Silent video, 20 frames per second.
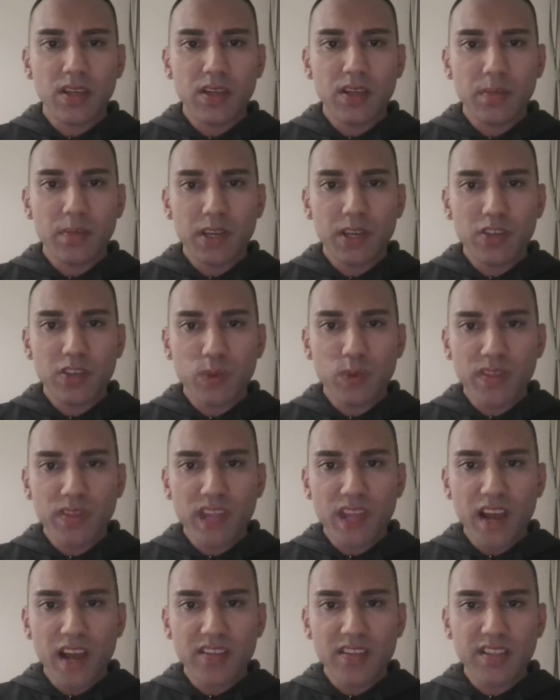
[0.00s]
because with
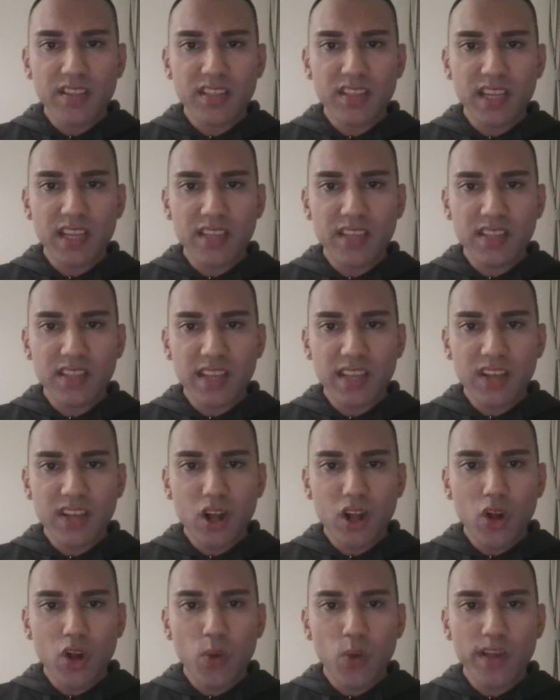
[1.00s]
narcissists, there's
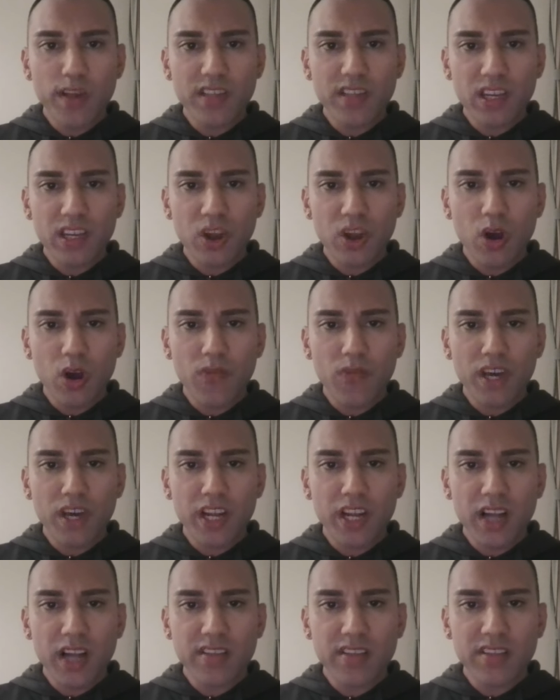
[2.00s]
always a lot of
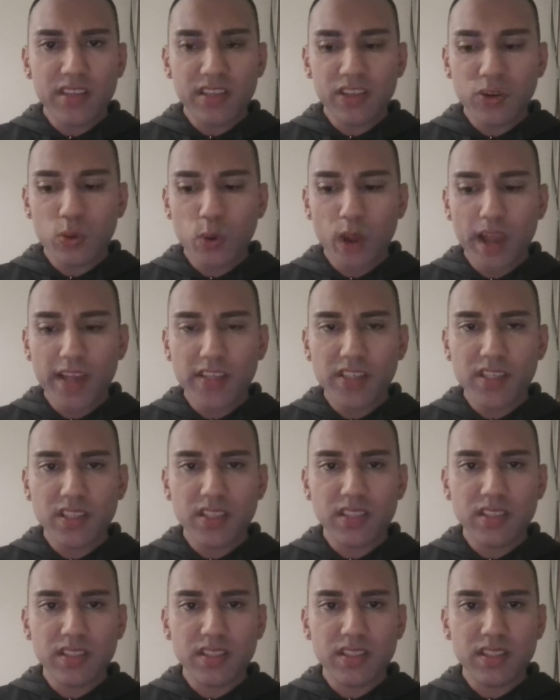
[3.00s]
unanswered
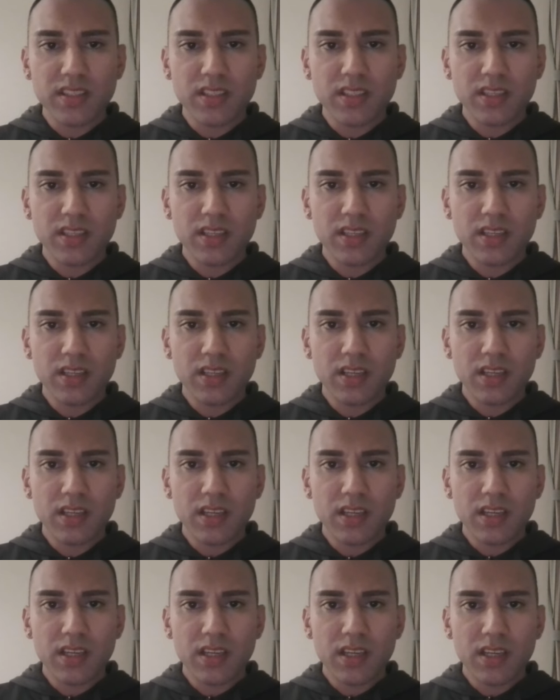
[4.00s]
questions.
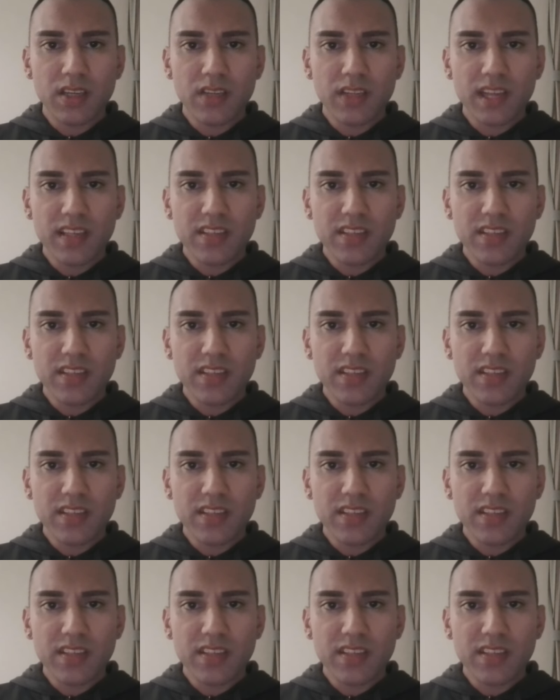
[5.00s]
Their